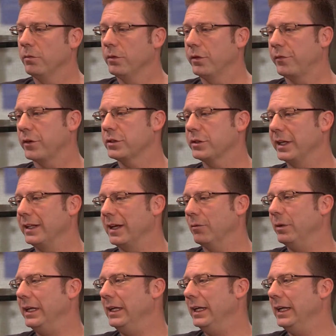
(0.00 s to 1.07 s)
the first thing that
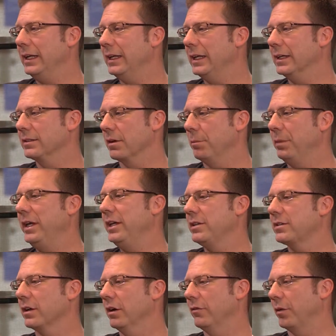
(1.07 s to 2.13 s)
we need is a
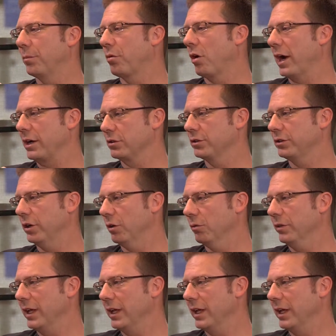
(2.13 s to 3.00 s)
piece of a prior stone.